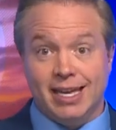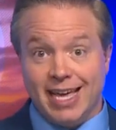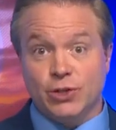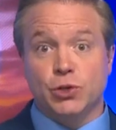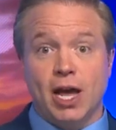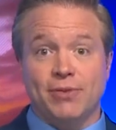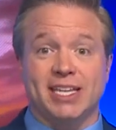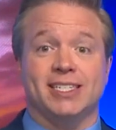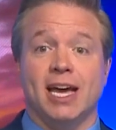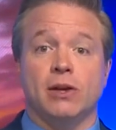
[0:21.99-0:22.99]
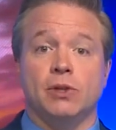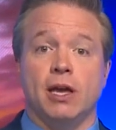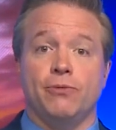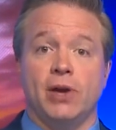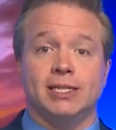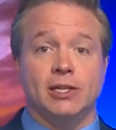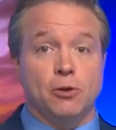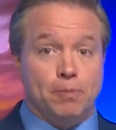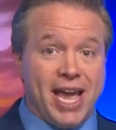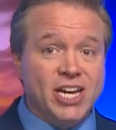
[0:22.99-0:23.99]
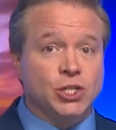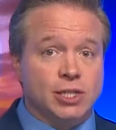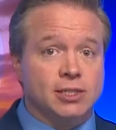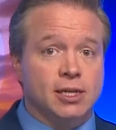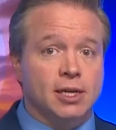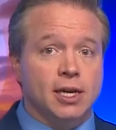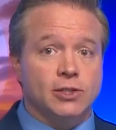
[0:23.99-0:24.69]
And that traffic is not only affecting your patience,